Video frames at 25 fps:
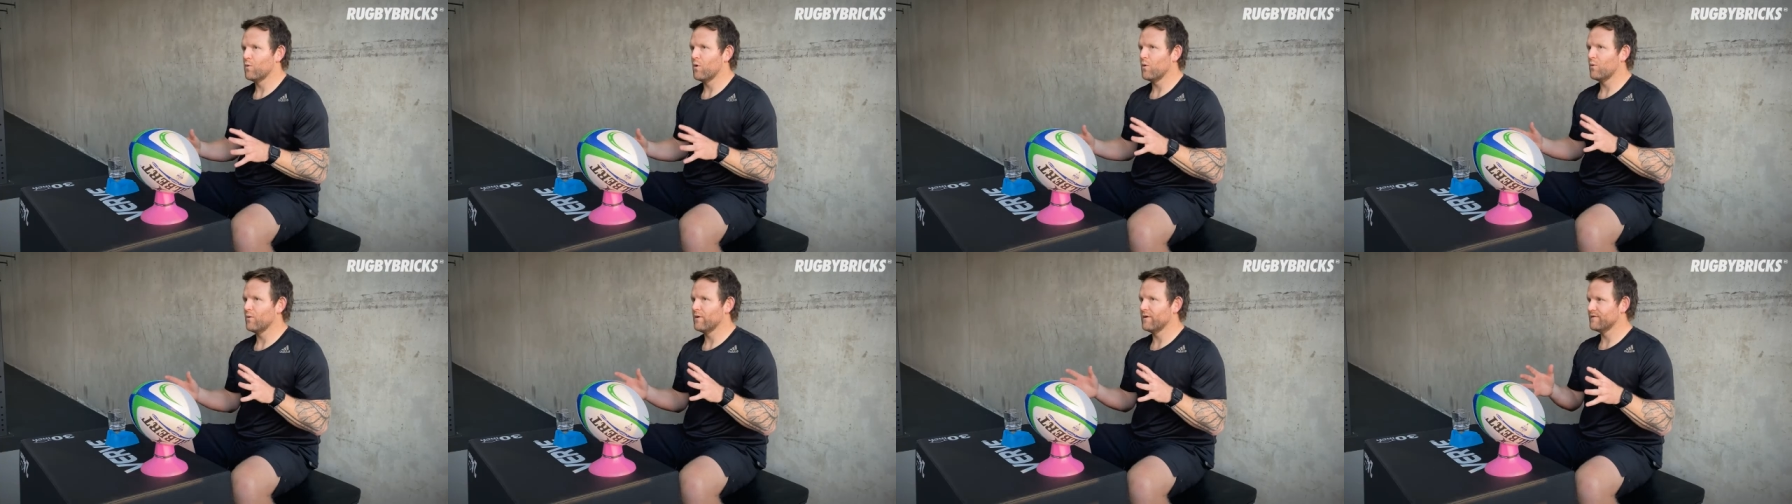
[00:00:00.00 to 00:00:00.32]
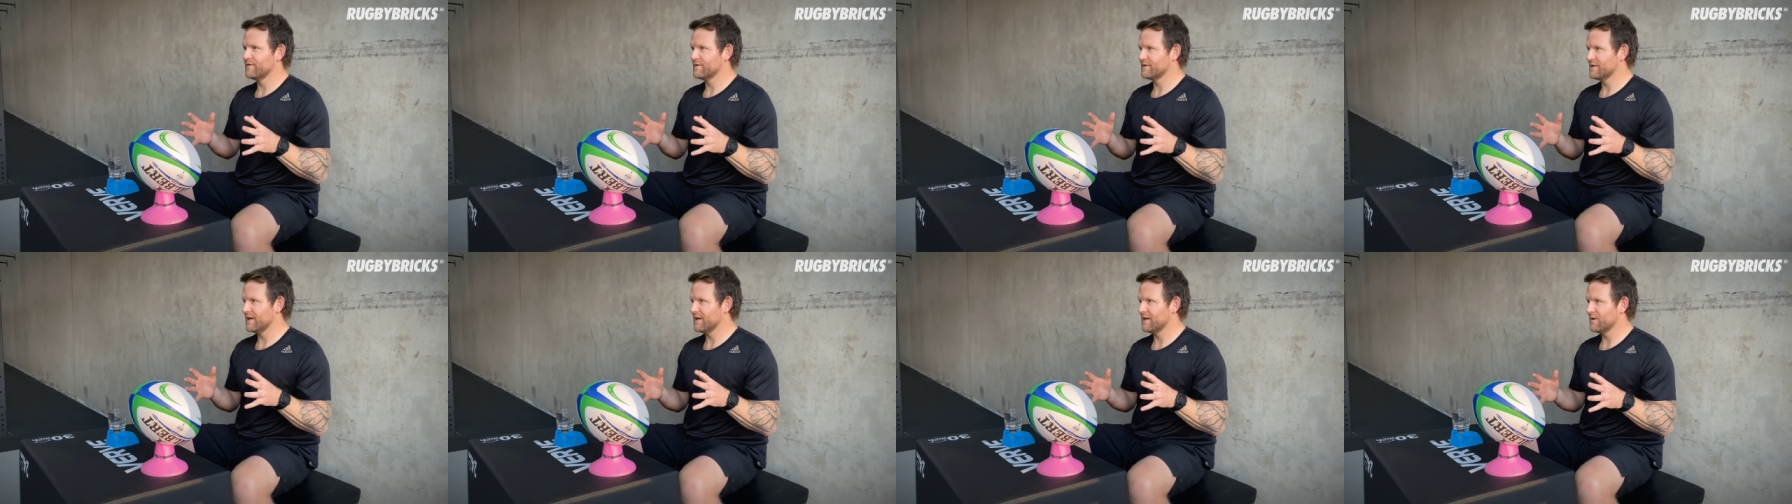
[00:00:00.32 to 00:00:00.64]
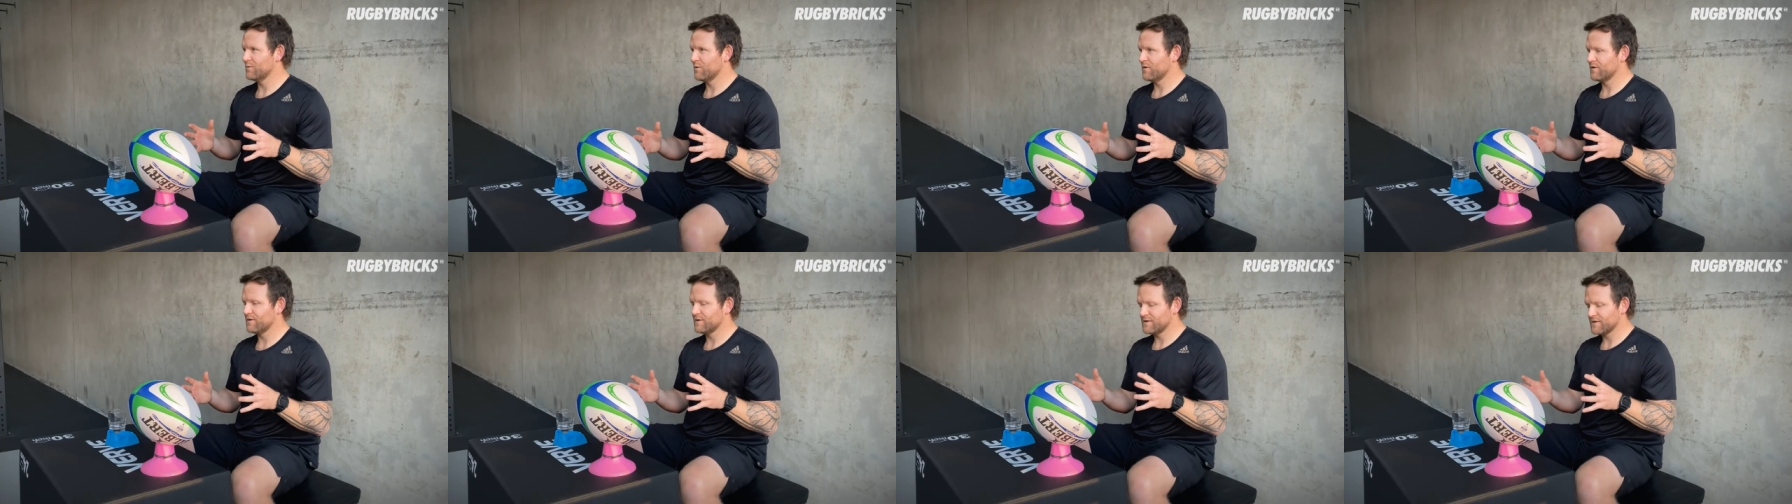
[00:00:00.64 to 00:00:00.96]
what we've
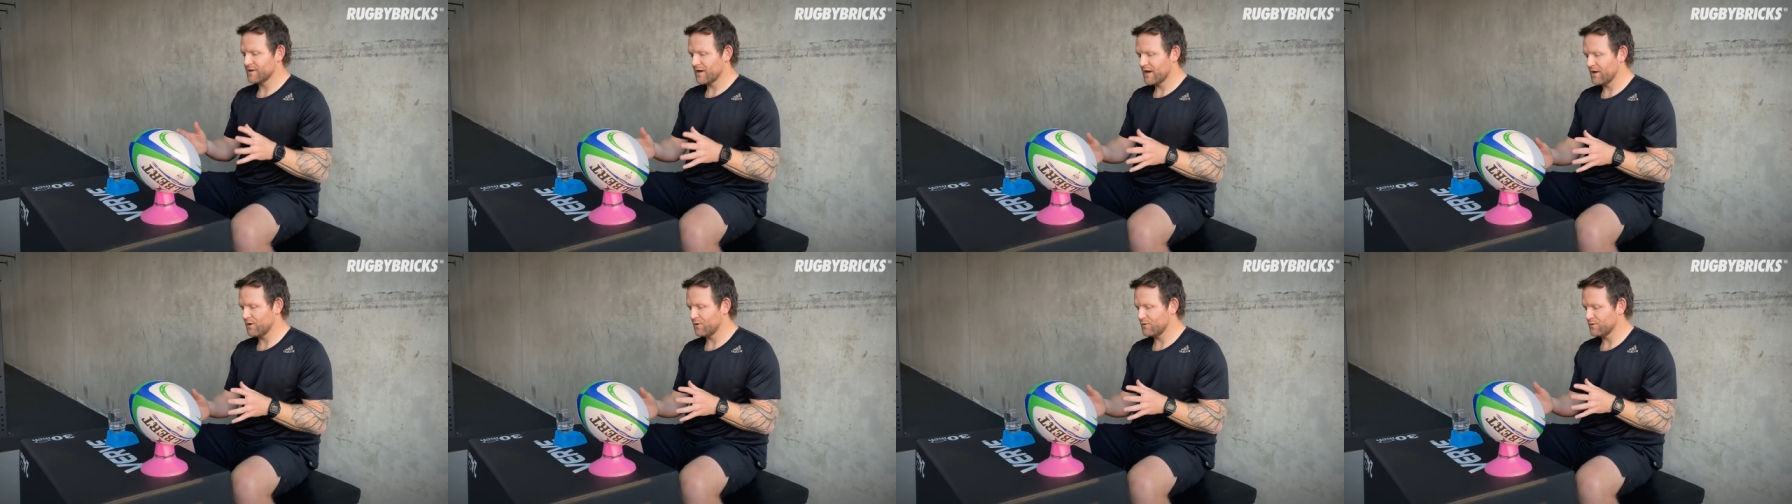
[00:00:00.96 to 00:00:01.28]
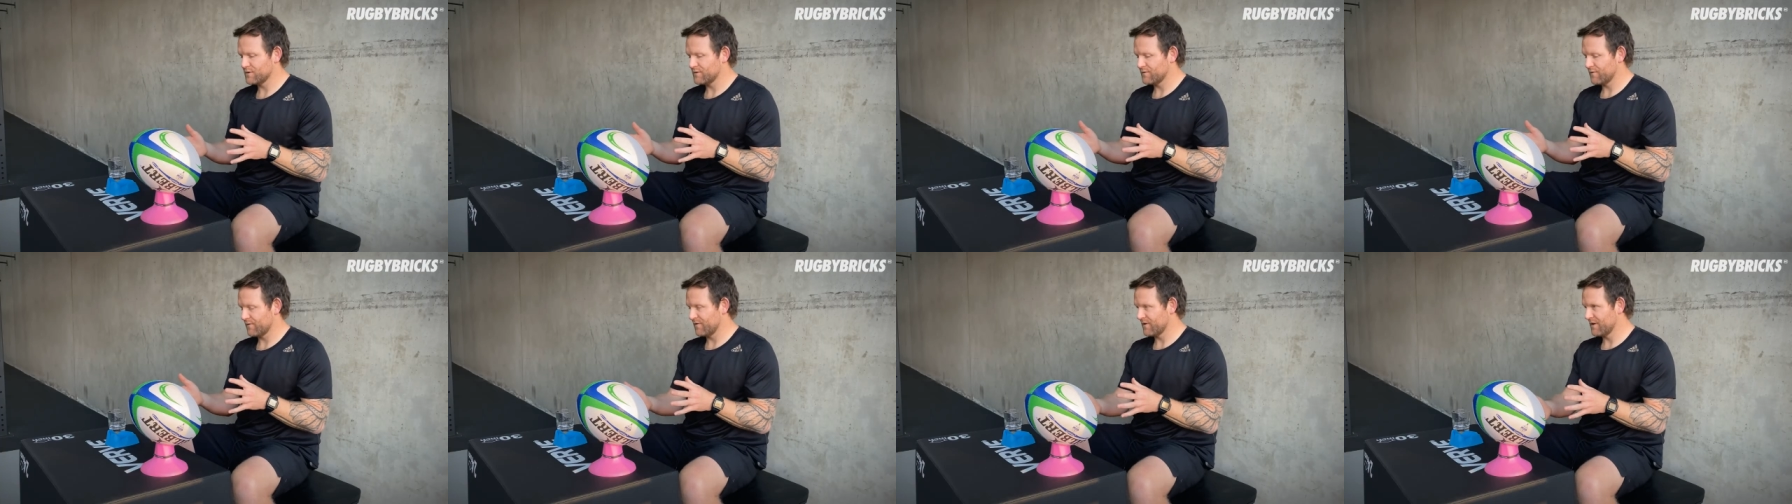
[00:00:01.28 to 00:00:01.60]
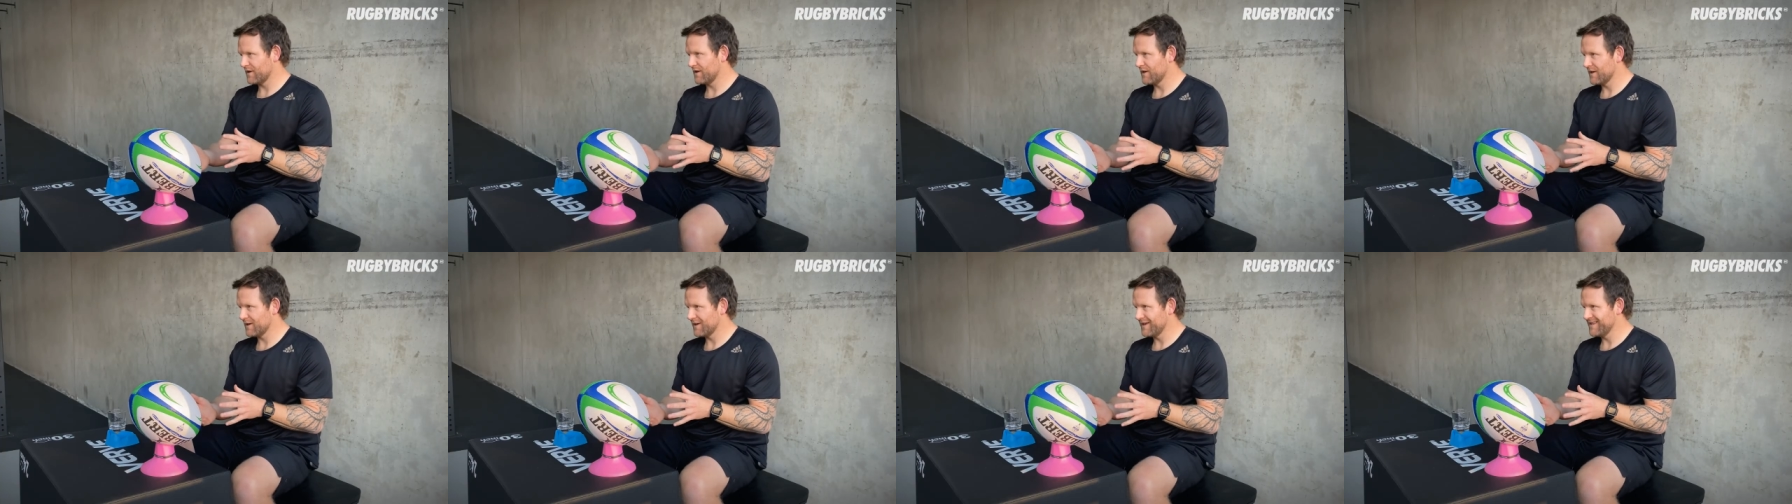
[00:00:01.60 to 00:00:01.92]
seen with sales of the
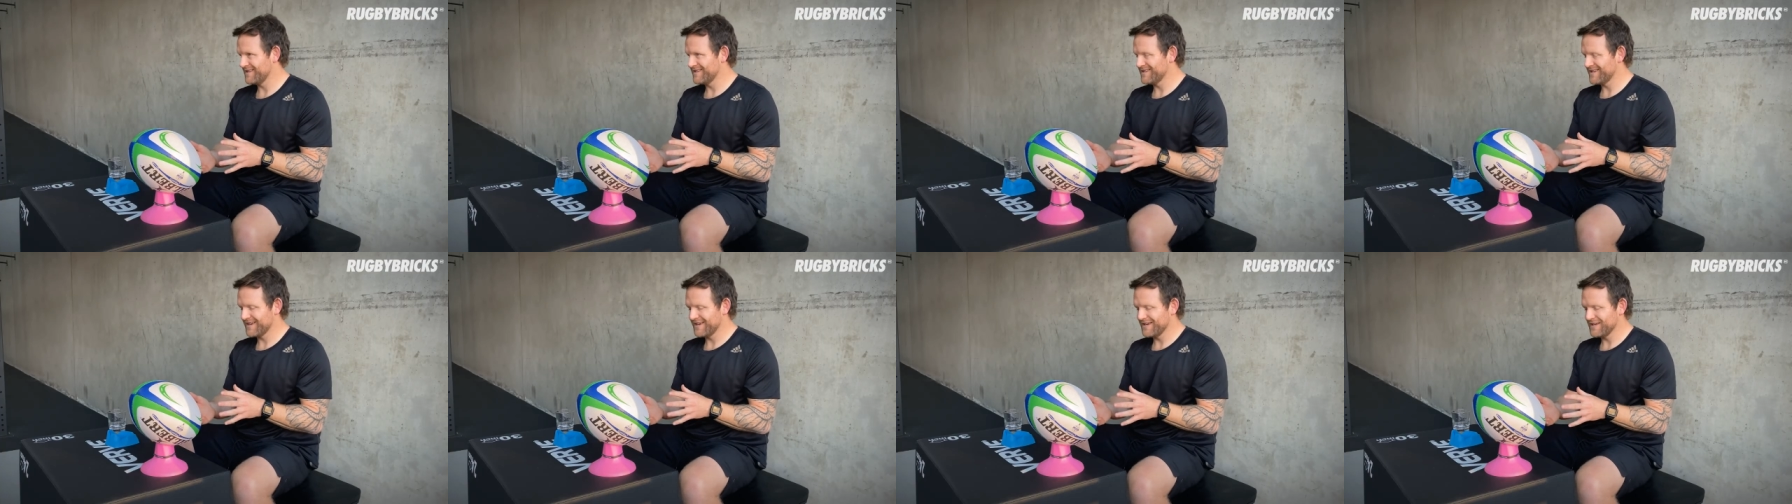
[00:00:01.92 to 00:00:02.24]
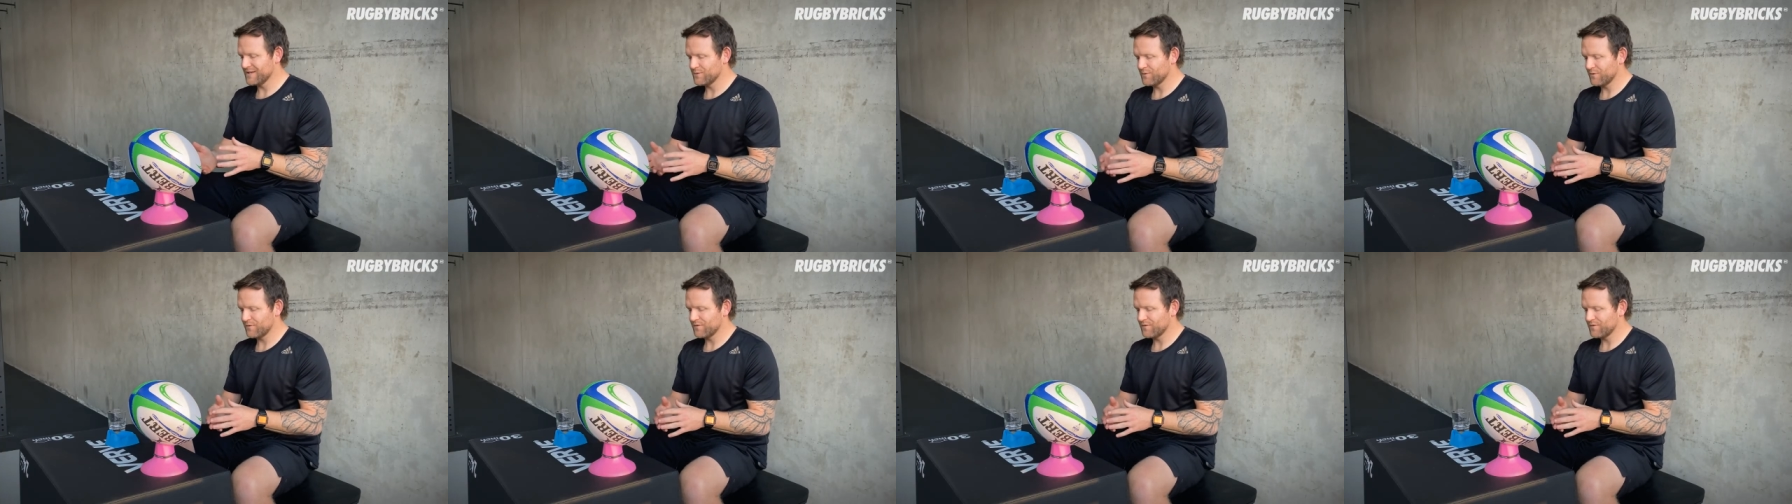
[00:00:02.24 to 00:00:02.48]
kicking tees,